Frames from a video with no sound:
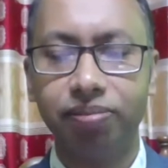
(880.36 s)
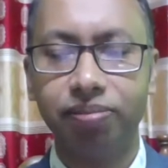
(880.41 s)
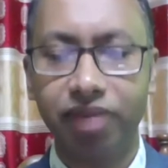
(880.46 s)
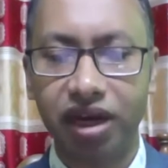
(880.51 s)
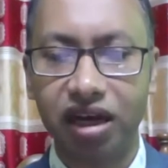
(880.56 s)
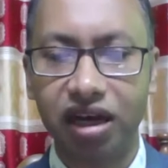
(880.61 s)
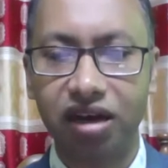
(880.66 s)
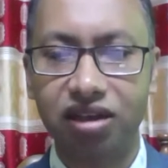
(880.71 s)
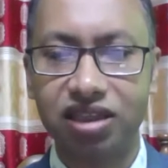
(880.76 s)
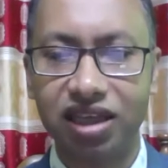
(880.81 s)

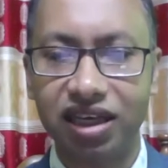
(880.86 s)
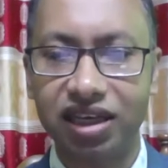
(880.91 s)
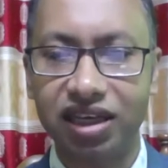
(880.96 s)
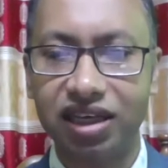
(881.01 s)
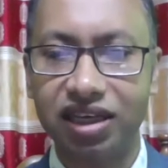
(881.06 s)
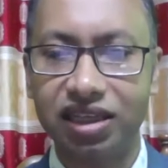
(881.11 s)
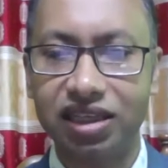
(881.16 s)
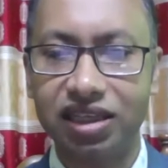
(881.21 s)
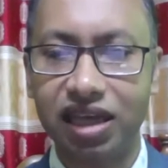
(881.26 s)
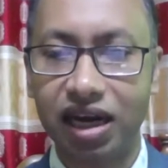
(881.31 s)
because
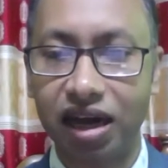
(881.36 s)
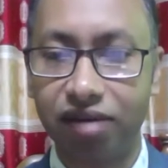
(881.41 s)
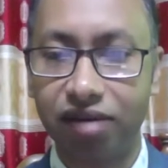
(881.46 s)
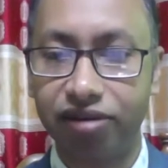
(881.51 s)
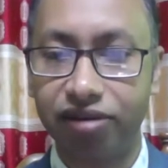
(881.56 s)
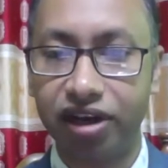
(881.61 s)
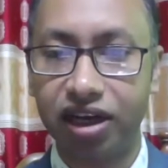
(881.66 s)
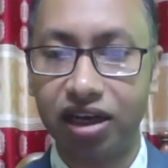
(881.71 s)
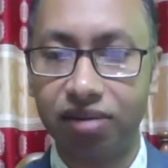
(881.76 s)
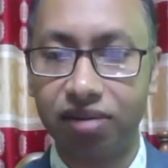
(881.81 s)
he is an
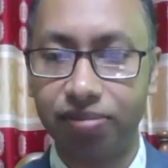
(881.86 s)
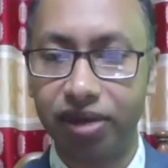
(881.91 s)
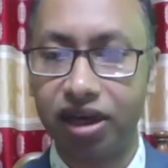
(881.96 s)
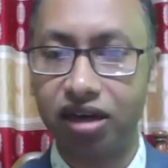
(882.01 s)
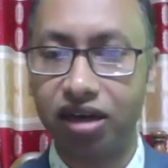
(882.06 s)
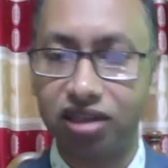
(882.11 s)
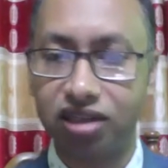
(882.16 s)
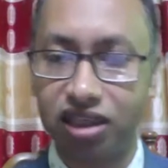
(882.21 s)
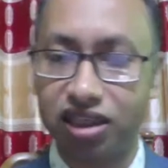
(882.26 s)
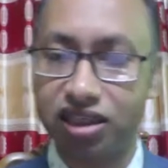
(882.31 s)
African,
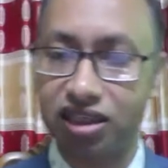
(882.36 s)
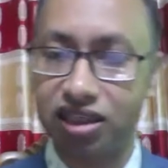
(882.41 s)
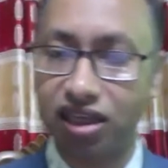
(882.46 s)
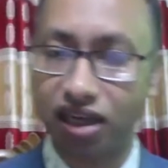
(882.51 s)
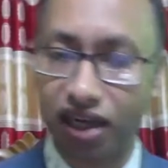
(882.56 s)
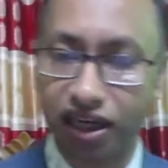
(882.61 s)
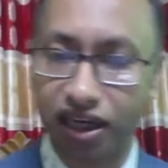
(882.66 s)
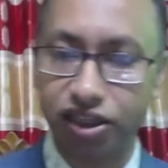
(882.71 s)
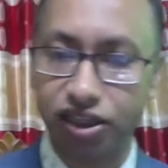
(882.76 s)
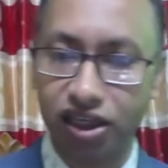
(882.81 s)
because he's a
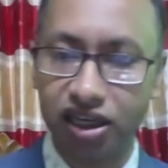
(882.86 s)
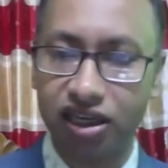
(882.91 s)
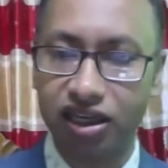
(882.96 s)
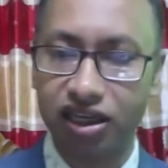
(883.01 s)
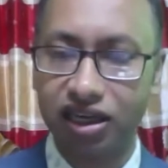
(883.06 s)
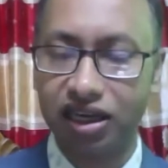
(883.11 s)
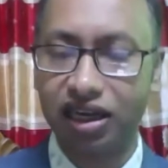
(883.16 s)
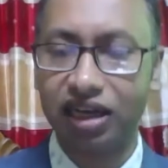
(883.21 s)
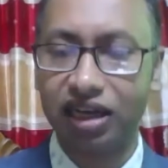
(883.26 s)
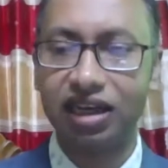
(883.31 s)

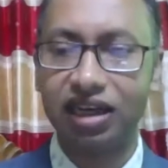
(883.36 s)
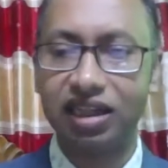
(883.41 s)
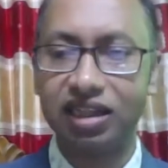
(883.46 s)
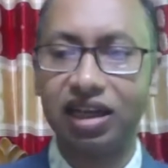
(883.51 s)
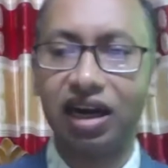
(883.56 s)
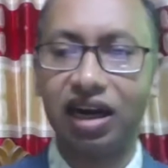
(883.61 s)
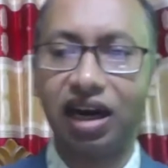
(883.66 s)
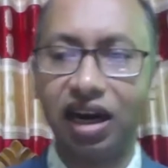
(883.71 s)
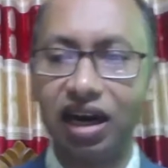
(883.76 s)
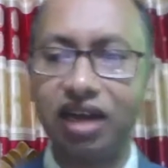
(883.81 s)
Nigerian. And in
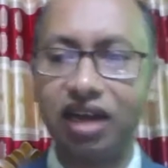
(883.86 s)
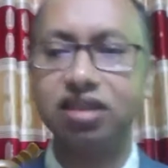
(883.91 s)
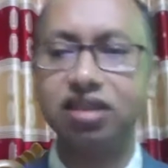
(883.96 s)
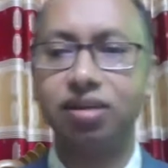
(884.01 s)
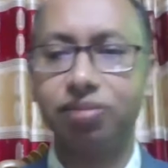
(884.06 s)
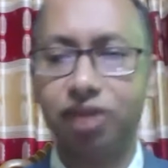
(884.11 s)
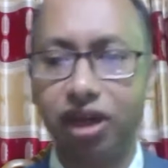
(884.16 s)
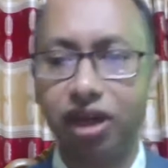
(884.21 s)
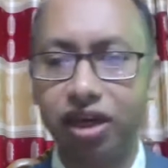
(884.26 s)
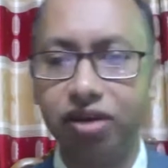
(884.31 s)
the eyes
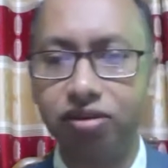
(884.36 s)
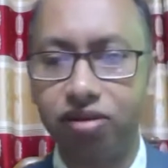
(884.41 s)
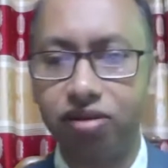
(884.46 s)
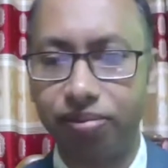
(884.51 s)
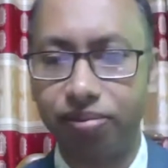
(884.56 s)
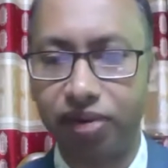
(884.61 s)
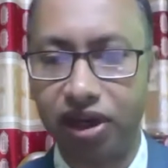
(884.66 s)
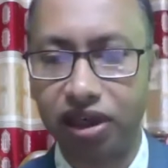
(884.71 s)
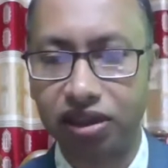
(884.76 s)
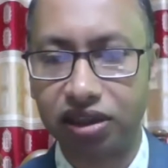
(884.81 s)
of the
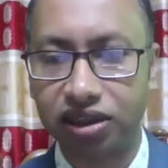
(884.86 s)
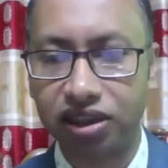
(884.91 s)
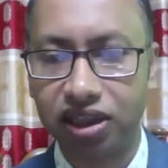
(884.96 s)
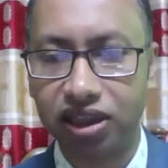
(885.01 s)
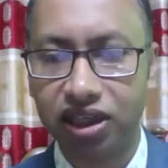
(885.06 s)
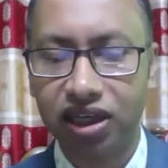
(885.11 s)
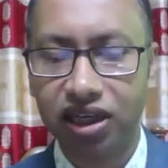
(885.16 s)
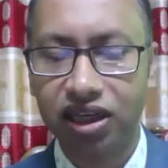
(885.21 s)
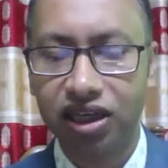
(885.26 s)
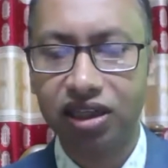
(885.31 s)
Europeans,
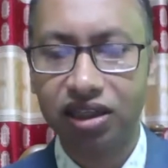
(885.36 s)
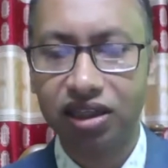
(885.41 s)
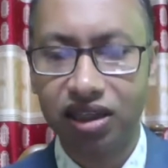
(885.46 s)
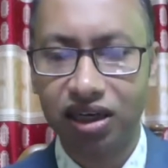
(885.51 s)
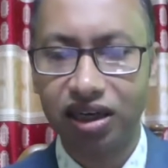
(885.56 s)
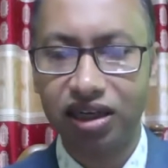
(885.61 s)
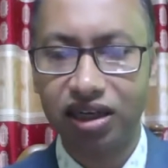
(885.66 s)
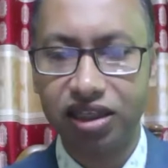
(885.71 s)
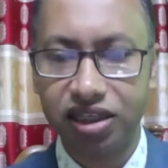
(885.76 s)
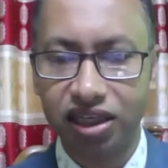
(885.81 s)
the
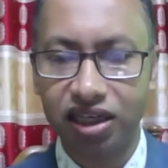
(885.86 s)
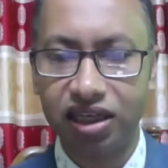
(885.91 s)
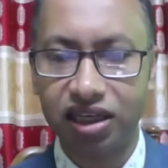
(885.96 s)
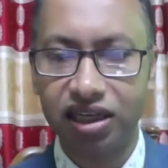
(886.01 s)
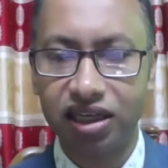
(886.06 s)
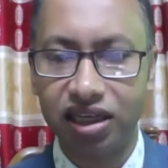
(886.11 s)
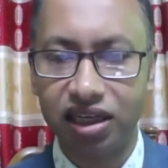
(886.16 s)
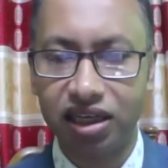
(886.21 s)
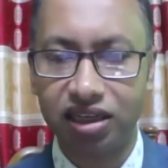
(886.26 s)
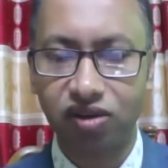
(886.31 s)

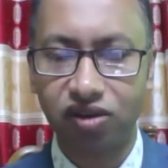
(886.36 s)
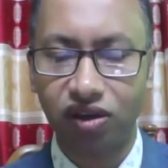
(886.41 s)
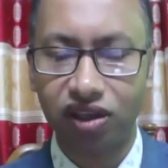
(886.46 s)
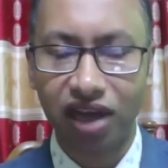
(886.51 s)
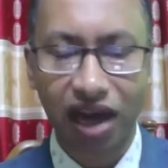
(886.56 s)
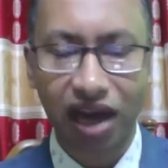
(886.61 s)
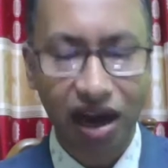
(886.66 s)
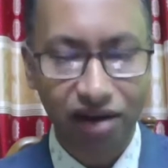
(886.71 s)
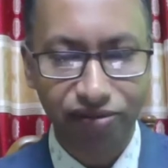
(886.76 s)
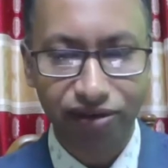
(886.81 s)
Nigerians or
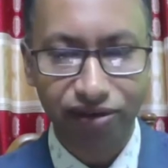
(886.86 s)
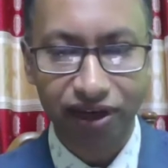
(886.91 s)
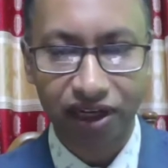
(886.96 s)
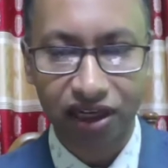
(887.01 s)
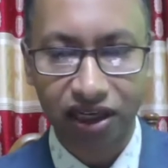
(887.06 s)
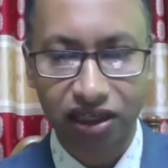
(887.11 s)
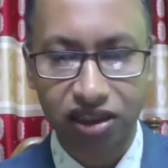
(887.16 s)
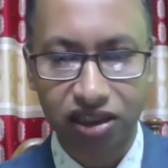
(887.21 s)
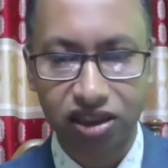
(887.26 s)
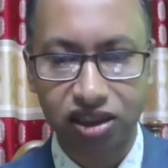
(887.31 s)
the
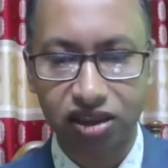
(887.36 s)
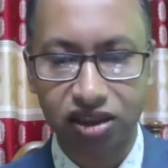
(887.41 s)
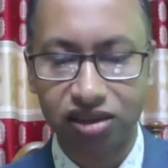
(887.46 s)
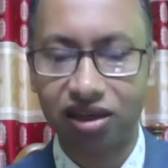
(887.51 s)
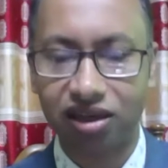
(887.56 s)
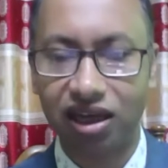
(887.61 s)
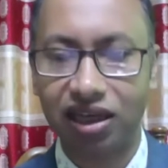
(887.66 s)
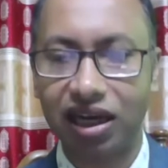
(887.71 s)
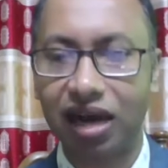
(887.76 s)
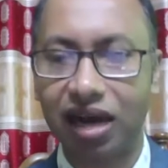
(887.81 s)
Africans
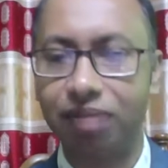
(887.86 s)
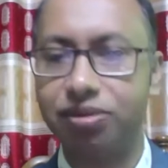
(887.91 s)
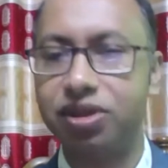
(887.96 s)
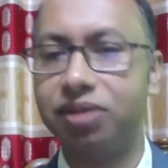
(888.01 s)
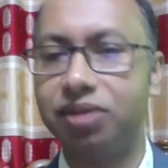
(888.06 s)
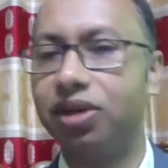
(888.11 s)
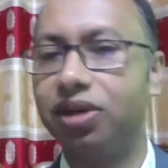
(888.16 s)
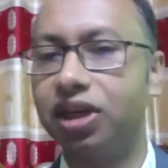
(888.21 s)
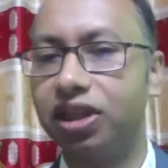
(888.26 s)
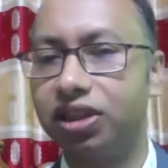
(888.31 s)
do not have
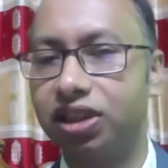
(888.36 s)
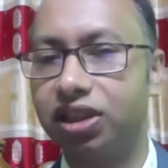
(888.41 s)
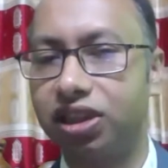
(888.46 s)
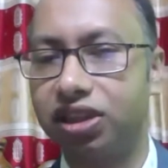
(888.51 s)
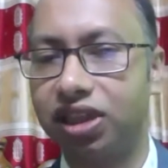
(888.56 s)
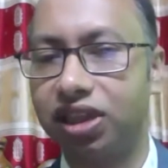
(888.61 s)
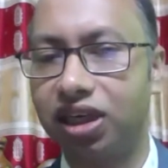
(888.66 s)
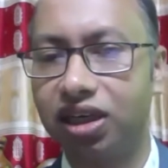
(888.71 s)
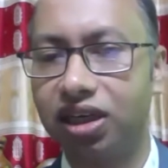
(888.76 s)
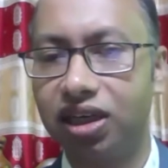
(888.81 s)

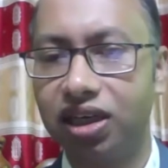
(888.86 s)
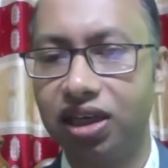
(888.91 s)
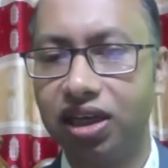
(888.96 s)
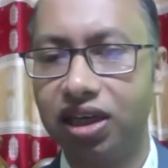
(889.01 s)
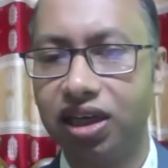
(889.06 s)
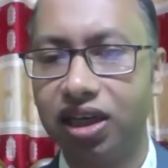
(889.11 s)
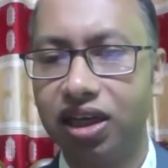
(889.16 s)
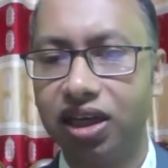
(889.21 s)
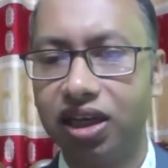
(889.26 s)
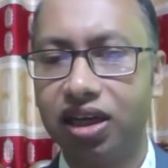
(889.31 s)
civilization.
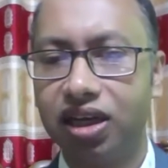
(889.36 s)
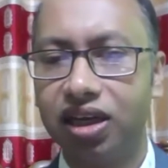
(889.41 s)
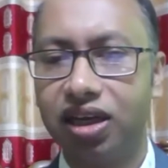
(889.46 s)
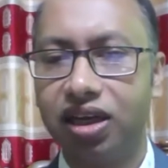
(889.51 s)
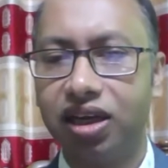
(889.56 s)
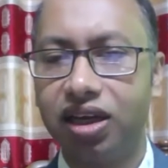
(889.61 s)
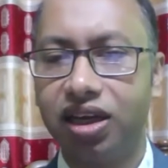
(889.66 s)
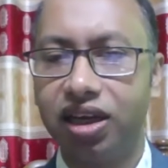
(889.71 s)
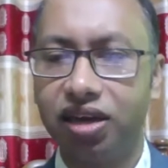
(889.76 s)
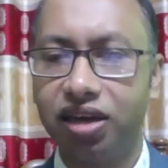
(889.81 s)

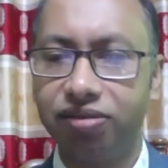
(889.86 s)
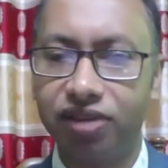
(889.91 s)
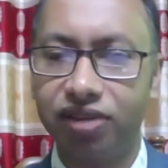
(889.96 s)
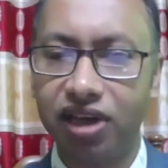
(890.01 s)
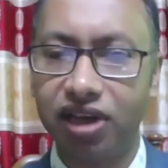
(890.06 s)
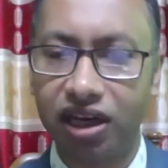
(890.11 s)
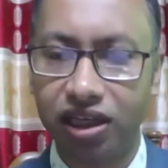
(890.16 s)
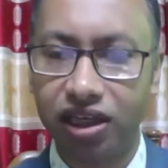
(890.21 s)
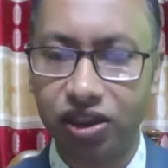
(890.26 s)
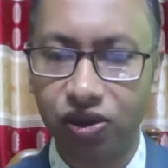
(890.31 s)
If
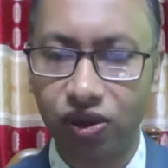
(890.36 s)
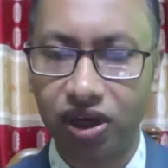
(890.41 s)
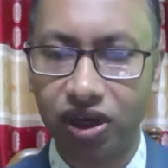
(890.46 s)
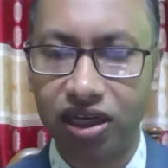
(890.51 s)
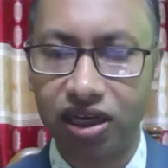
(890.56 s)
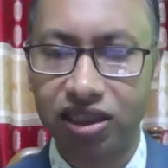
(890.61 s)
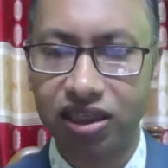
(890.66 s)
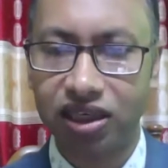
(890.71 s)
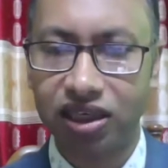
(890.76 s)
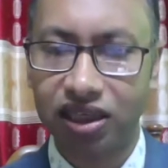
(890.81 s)
they are
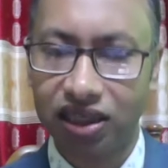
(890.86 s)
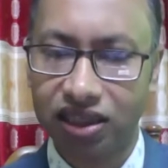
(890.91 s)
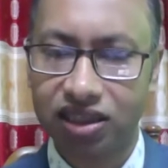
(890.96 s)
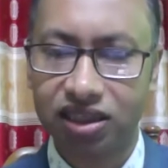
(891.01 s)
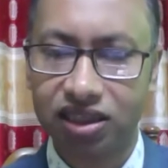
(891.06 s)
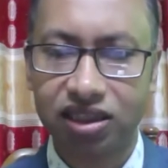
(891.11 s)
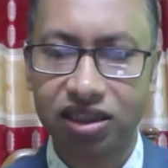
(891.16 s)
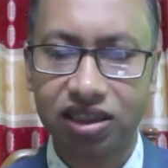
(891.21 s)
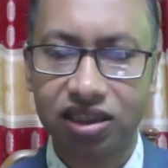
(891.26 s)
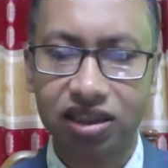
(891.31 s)
educated,
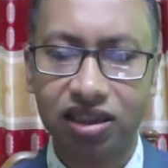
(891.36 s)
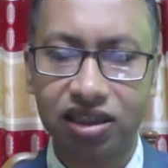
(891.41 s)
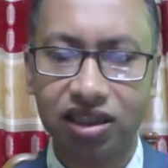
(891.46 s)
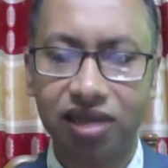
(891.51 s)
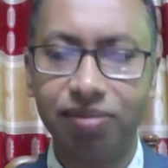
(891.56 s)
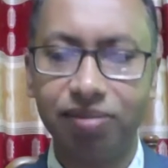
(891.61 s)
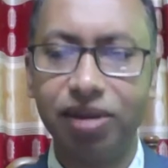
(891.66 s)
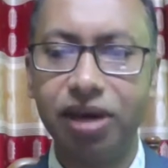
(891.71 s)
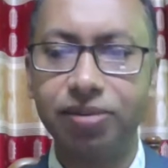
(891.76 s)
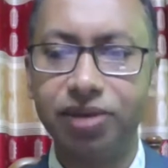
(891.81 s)
yes,
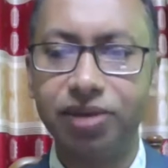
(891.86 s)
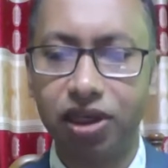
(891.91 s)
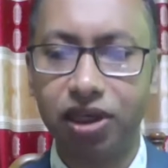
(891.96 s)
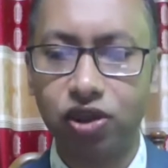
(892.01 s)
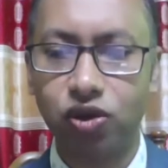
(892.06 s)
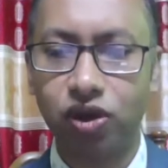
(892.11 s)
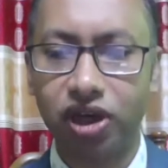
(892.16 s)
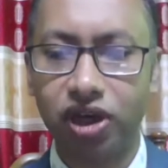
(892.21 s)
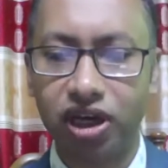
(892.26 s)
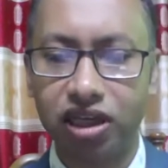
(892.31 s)
they may be
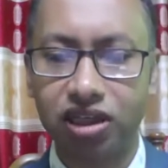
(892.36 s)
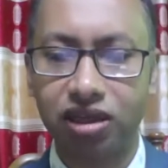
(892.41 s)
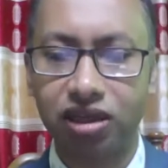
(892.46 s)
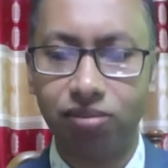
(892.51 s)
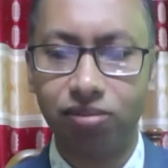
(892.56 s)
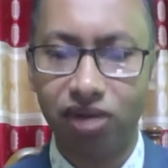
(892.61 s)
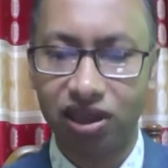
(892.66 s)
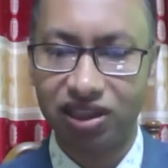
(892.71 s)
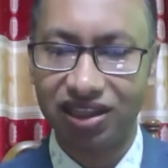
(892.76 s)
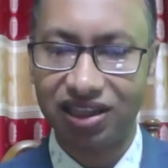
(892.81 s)

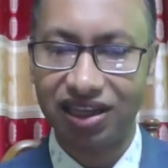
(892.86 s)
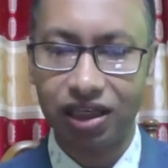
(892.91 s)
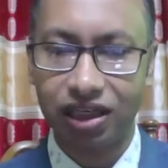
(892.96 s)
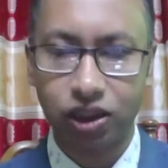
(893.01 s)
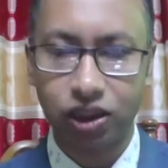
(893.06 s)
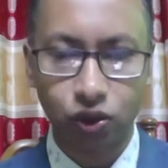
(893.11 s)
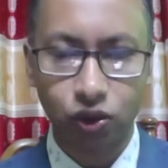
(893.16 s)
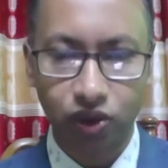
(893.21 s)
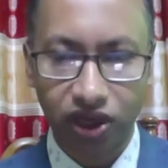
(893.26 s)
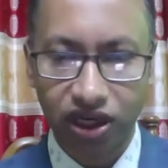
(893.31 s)
educated, but their
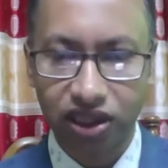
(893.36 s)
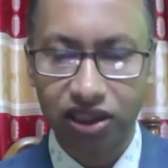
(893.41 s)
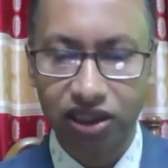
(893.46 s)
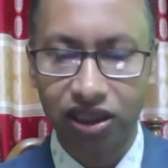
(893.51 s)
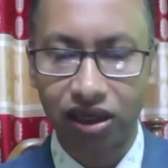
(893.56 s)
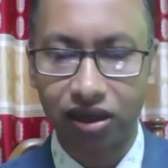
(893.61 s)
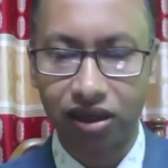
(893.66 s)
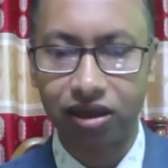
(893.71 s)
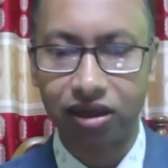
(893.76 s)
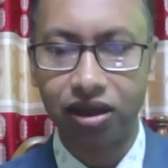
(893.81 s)

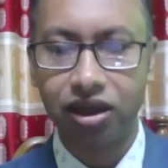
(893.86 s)
education